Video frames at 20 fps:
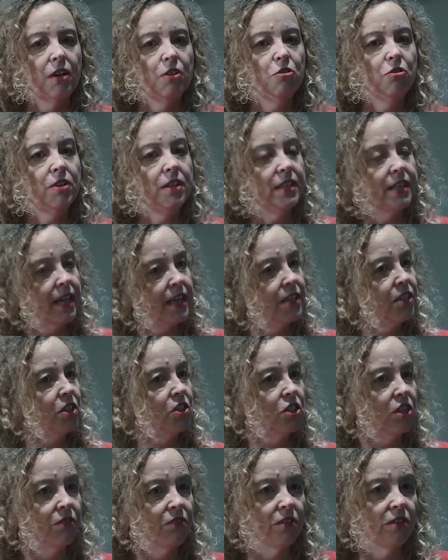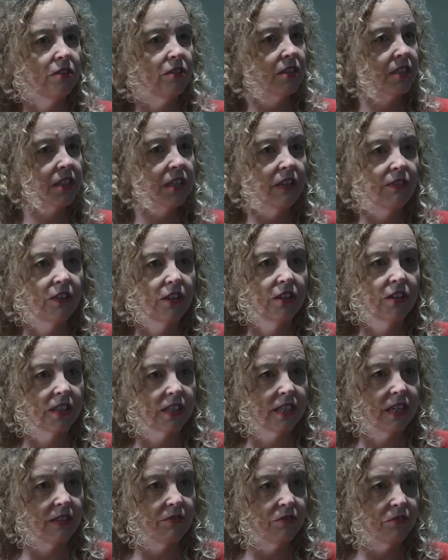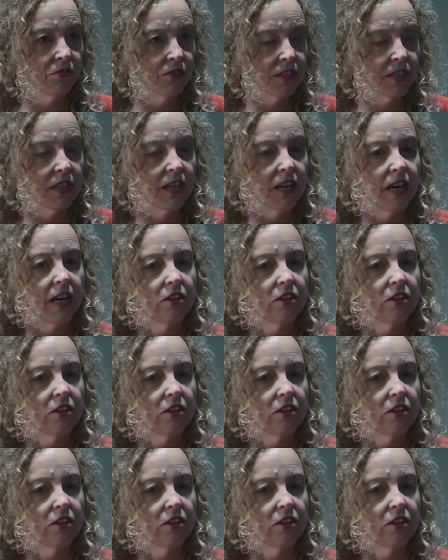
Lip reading: You can test at different significance levels.